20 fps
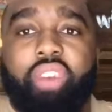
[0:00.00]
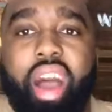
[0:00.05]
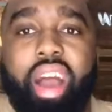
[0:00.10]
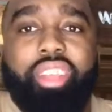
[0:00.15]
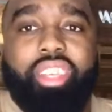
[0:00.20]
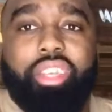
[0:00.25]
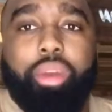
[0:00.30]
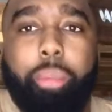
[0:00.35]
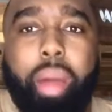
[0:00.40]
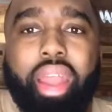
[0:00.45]

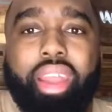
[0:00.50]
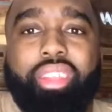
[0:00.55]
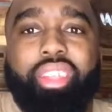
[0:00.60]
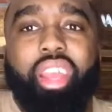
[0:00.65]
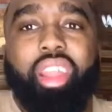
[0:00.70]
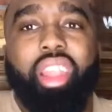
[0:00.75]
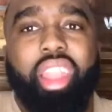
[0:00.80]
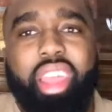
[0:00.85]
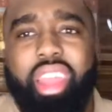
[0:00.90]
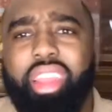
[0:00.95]
Find somebody
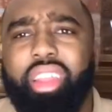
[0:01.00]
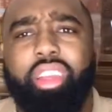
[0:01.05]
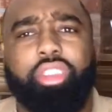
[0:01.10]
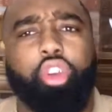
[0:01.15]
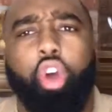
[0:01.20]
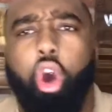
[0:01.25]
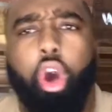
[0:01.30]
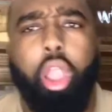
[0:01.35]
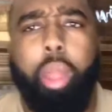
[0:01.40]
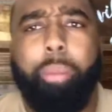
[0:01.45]
to lead.
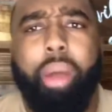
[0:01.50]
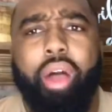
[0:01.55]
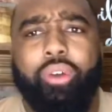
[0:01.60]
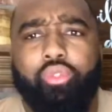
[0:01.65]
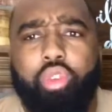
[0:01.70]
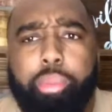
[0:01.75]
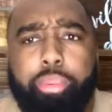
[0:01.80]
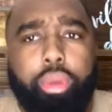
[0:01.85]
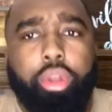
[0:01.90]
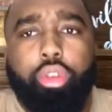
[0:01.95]
It's all
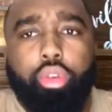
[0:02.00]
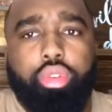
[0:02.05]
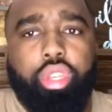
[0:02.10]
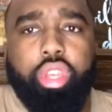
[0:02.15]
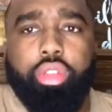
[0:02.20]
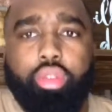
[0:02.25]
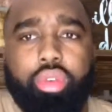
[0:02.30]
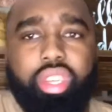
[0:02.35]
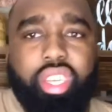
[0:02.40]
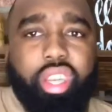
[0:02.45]
about
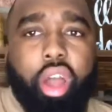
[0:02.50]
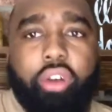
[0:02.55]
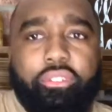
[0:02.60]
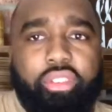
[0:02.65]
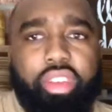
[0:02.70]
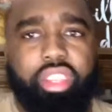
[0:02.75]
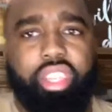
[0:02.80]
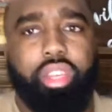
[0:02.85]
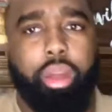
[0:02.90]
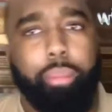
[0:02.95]
reproducing
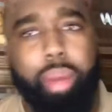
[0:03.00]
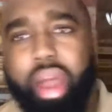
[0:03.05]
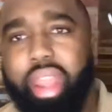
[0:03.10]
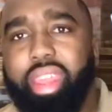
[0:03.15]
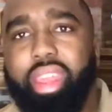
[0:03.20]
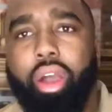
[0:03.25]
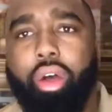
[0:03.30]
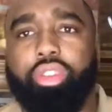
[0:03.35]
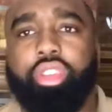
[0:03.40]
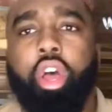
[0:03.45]
yourself and
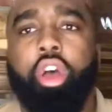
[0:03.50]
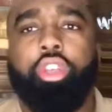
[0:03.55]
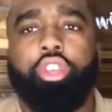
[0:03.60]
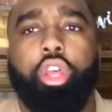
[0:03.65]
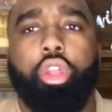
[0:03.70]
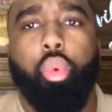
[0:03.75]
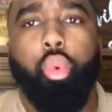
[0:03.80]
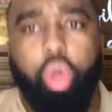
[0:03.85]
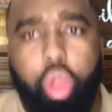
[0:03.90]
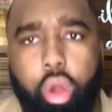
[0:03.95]
somebody else
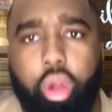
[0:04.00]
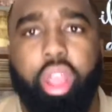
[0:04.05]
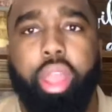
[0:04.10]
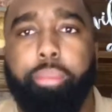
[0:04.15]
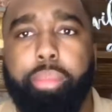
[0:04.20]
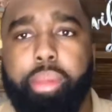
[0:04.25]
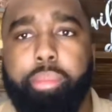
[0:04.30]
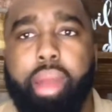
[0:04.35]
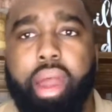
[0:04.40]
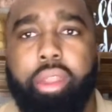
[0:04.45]
so the world
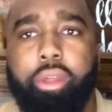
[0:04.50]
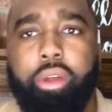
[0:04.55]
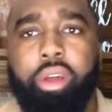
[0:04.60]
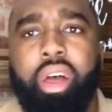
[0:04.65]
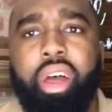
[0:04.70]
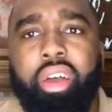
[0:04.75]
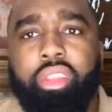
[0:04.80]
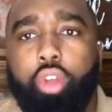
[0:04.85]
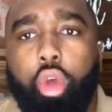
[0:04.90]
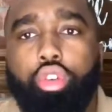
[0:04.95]
can be better.
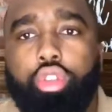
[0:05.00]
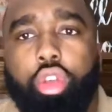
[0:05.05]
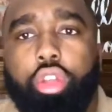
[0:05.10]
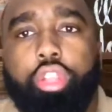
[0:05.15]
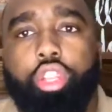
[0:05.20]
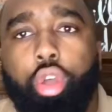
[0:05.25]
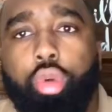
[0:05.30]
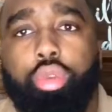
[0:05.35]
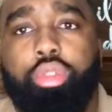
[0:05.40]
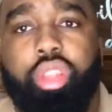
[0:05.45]
Those are
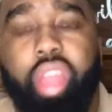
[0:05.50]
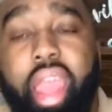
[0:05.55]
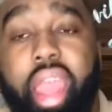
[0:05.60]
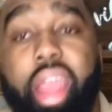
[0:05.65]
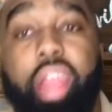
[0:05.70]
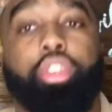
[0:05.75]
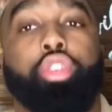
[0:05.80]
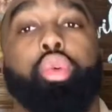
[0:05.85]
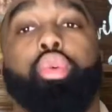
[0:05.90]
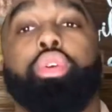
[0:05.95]
the two
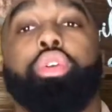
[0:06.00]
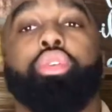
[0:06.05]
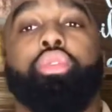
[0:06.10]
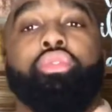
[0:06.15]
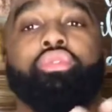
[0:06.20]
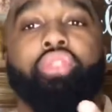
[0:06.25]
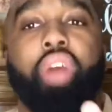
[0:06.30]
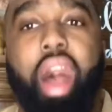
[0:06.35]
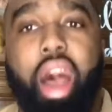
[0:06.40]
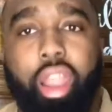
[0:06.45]
things. Who are
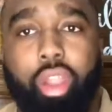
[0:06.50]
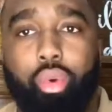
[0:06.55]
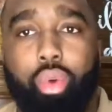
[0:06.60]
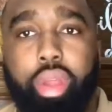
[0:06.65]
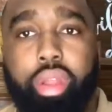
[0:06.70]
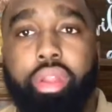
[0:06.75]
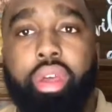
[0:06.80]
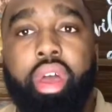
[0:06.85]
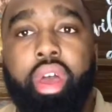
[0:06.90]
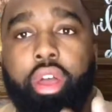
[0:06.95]
you
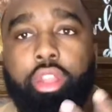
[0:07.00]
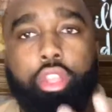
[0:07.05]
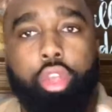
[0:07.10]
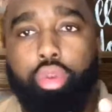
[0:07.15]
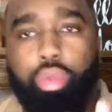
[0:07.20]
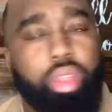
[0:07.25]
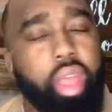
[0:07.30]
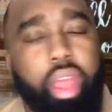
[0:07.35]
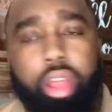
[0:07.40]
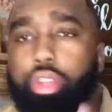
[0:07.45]
following?
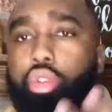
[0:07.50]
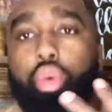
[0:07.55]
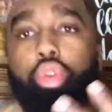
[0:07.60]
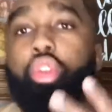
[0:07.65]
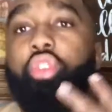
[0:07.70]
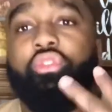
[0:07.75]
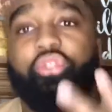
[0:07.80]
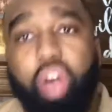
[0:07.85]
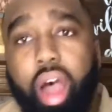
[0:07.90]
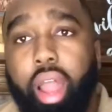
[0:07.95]
Two things. Who
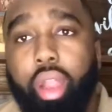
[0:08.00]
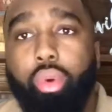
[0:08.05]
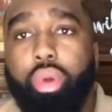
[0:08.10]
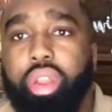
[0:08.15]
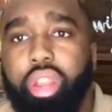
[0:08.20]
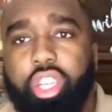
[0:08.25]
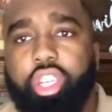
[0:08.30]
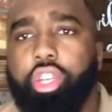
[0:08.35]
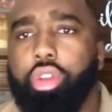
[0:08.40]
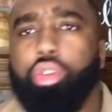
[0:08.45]
are you
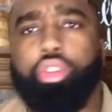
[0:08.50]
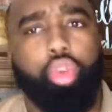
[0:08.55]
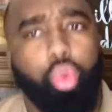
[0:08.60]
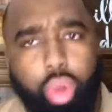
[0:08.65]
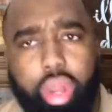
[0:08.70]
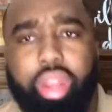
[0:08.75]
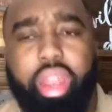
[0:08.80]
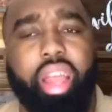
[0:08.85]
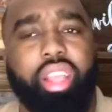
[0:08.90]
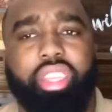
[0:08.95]
following this year,
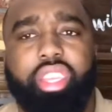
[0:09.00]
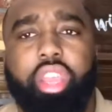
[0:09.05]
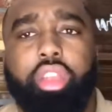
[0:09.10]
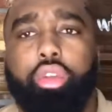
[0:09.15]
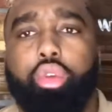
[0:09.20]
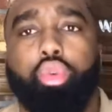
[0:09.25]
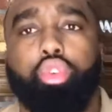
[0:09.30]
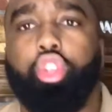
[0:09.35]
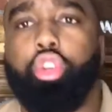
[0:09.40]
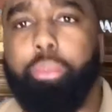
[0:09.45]

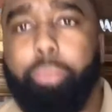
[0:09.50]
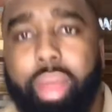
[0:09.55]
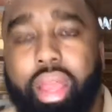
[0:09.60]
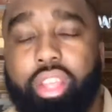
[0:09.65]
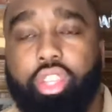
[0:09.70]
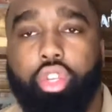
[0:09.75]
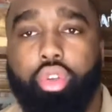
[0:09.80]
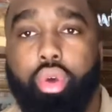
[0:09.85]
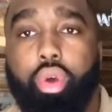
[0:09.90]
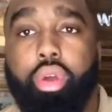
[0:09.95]
2019? Who's your
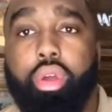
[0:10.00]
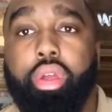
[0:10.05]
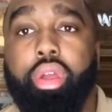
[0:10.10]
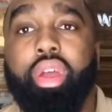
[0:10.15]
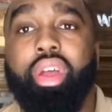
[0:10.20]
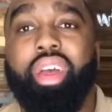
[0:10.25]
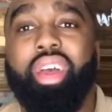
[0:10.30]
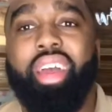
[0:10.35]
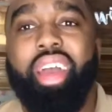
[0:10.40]
mentor?